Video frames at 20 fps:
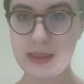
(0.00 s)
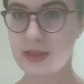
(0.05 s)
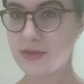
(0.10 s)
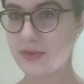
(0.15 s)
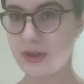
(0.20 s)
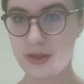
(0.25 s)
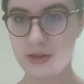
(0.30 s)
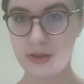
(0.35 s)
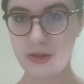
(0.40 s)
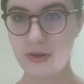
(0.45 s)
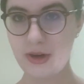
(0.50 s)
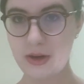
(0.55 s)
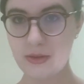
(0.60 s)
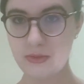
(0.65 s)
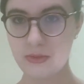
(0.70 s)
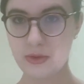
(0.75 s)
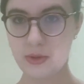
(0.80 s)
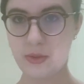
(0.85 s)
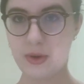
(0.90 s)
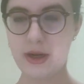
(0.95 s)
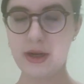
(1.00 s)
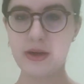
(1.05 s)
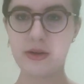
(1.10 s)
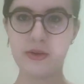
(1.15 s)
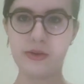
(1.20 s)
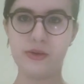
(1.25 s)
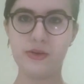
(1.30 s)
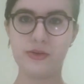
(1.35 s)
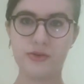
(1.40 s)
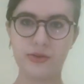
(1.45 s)
living underground for a
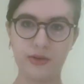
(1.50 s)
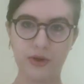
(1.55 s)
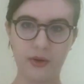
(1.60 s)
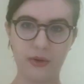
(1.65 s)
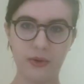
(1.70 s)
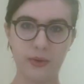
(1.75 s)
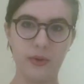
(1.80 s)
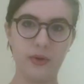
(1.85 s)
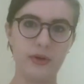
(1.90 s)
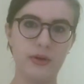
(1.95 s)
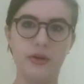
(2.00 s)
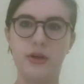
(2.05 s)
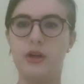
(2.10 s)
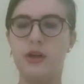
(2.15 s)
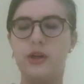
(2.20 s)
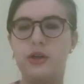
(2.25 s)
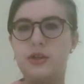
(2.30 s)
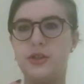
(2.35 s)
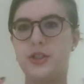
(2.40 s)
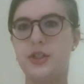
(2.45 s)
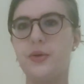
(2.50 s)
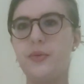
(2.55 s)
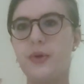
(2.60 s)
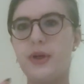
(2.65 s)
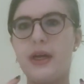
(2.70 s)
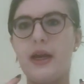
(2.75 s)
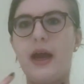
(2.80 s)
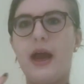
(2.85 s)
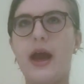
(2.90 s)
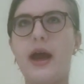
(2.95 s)
while. So she
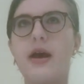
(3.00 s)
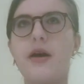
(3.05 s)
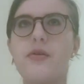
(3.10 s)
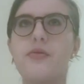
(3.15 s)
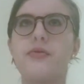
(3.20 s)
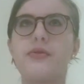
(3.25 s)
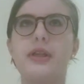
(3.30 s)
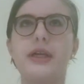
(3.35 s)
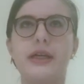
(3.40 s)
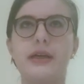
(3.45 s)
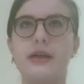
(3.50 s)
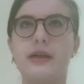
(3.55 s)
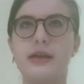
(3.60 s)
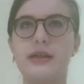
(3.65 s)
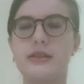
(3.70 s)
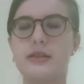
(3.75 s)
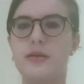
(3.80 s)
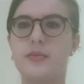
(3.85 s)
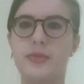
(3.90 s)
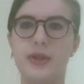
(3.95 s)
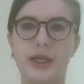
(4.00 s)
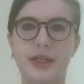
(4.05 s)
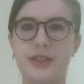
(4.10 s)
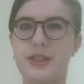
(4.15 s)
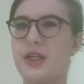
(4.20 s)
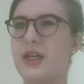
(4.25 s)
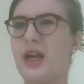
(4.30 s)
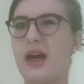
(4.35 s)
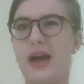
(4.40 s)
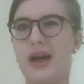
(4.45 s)
wouldn't have like a nice
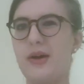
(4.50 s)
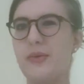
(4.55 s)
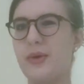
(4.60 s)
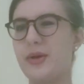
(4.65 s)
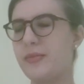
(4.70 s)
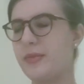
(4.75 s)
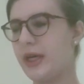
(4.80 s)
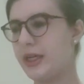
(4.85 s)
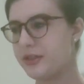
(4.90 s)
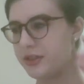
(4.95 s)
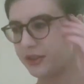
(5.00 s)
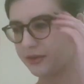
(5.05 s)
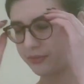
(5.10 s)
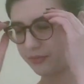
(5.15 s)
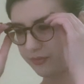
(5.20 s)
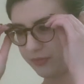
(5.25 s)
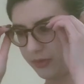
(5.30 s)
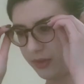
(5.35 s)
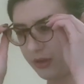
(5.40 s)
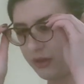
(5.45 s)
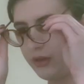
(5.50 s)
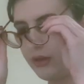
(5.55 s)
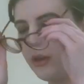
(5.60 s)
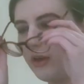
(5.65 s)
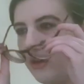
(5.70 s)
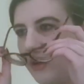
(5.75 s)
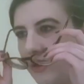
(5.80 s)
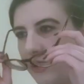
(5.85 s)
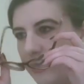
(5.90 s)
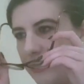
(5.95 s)
complexion, I would imagine.
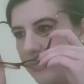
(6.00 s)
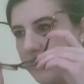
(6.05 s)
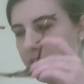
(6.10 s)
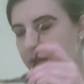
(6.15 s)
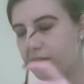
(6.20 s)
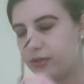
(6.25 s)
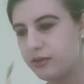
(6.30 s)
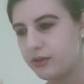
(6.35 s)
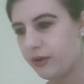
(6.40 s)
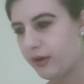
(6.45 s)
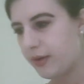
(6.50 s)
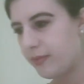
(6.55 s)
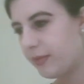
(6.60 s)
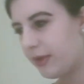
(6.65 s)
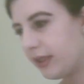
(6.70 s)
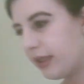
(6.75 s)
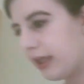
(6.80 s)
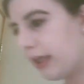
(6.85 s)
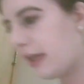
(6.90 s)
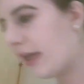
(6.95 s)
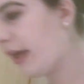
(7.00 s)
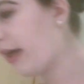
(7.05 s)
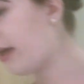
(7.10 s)
So I'm gonna get